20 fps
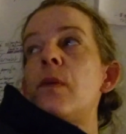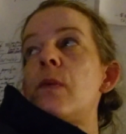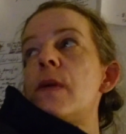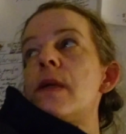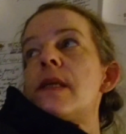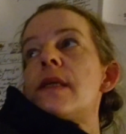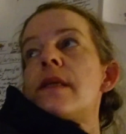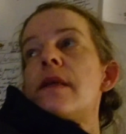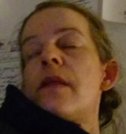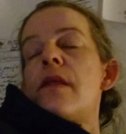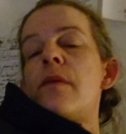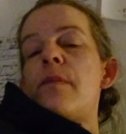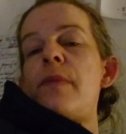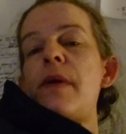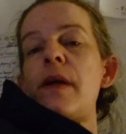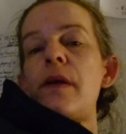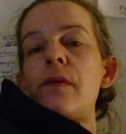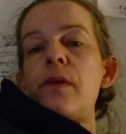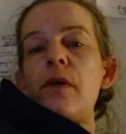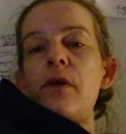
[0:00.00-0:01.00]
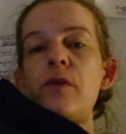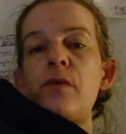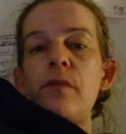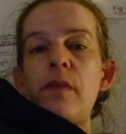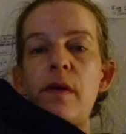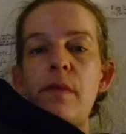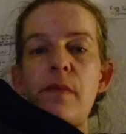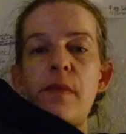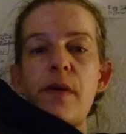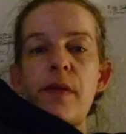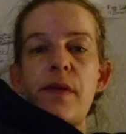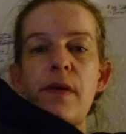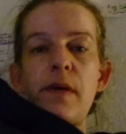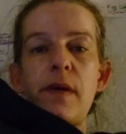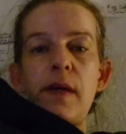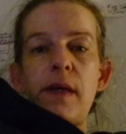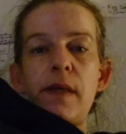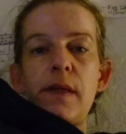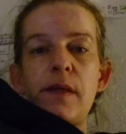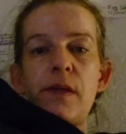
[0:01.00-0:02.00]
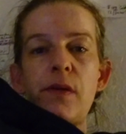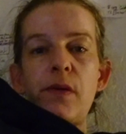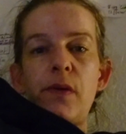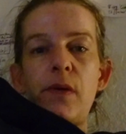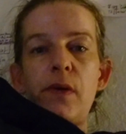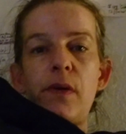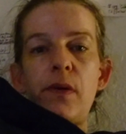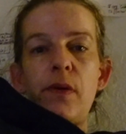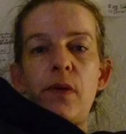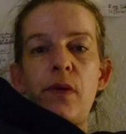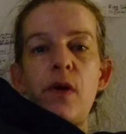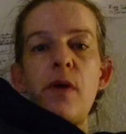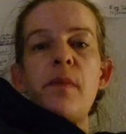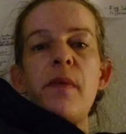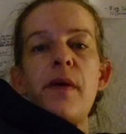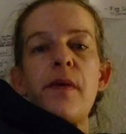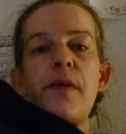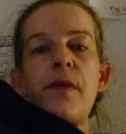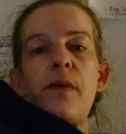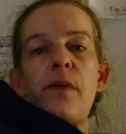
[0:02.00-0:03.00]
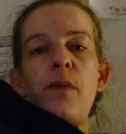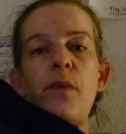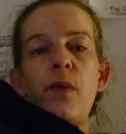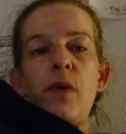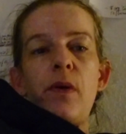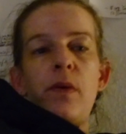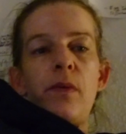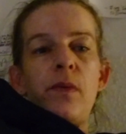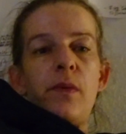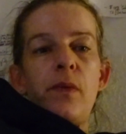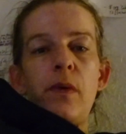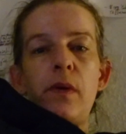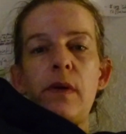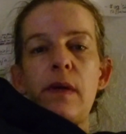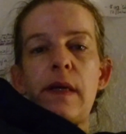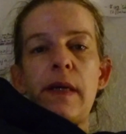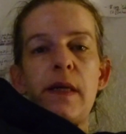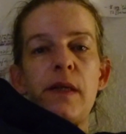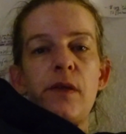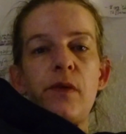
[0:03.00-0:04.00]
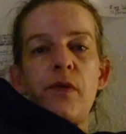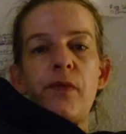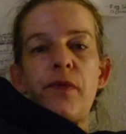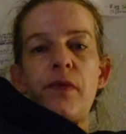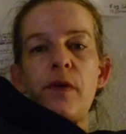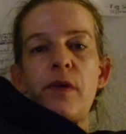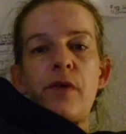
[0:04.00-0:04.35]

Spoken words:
whilst in the background my mother and her mother were kind of